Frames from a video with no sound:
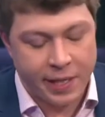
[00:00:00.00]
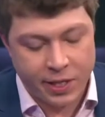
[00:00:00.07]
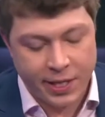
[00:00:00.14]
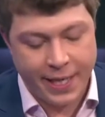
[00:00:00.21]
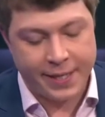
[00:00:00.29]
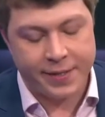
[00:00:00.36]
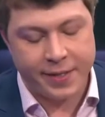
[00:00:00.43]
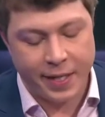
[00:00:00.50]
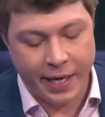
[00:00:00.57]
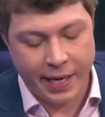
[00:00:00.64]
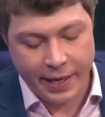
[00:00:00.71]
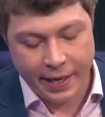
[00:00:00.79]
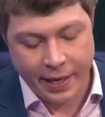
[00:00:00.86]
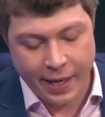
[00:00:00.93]
actually
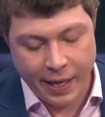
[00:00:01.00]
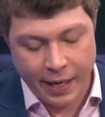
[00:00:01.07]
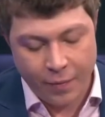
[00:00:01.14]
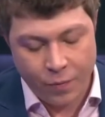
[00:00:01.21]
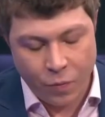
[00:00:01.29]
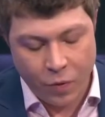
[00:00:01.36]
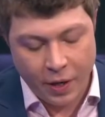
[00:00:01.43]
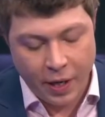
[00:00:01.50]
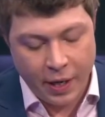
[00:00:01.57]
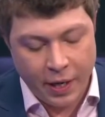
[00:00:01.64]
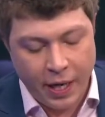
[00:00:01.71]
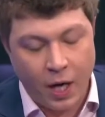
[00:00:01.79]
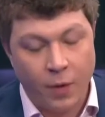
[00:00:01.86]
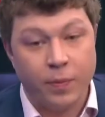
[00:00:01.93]
yesterday um, when
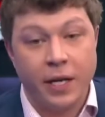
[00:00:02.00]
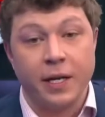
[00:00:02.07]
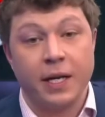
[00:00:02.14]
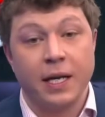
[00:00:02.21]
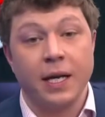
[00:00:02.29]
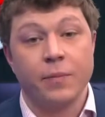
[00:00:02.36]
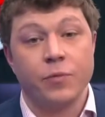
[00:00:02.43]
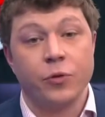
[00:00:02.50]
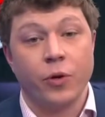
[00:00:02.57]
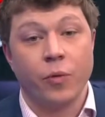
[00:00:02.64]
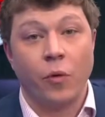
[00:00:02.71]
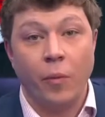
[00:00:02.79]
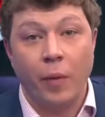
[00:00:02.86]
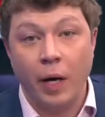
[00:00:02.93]
I, I played a clip
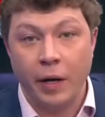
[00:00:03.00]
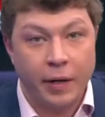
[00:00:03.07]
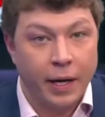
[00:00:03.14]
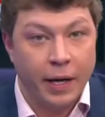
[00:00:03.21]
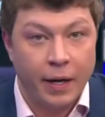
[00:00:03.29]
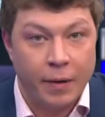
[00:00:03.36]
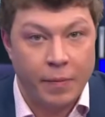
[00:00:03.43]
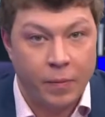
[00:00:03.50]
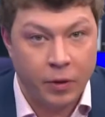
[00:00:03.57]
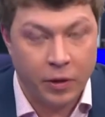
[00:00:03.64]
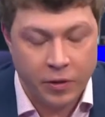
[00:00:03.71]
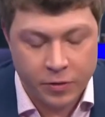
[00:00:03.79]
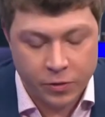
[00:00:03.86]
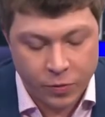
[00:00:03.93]
during one of my uh,
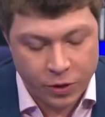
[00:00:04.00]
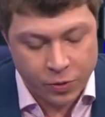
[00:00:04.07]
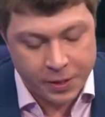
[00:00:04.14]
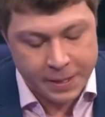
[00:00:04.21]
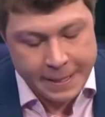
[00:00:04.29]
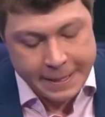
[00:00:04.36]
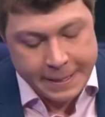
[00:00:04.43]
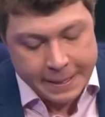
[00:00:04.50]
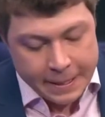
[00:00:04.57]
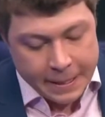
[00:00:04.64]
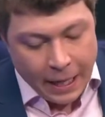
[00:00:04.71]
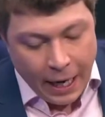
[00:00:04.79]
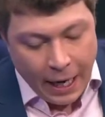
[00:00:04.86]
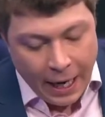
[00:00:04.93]
monologues, which was
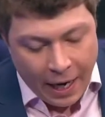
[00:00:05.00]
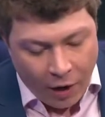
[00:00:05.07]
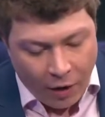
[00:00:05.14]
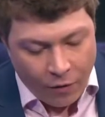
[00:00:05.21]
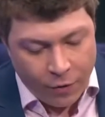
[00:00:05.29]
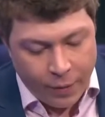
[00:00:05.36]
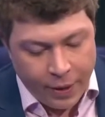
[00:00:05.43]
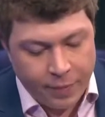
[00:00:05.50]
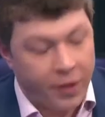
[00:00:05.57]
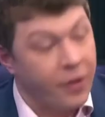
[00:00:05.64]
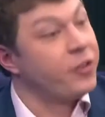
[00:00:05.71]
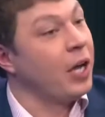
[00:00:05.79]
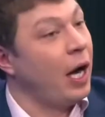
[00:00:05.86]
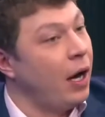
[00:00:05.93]
uh, of the people
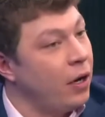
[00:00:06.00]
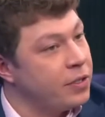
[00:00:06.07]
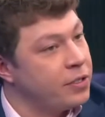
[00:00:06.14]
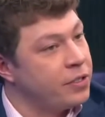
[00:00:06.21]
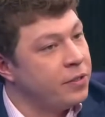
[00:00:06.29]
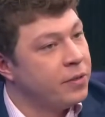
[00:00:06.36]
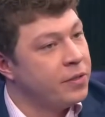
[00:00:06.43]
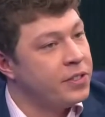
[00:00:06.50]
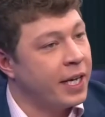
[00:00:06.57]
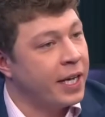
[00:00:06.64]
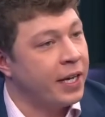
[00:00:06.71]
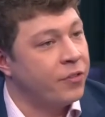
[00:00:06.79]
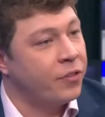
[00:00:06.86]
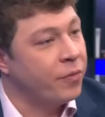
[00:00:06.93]
at the darts
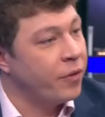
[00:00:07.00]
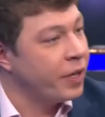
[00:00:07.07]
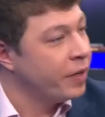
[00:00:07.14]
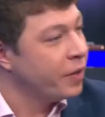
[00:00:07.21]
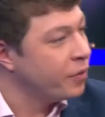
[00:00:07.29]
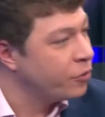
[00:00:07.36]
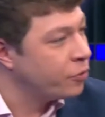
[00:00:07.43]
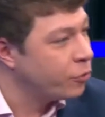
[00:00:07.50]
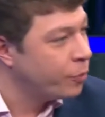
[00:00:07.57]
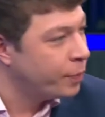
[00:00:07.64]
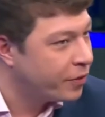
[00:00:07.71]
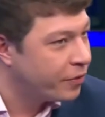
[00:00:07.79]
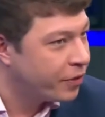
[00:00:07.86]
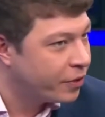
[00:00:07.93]
singing some very
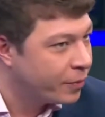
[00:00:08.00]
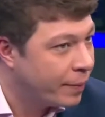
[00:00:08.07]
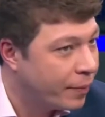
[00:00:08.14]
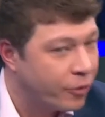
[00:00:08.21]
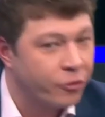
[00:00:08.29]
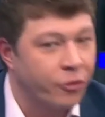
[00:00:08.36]
unscrupulous things about Boris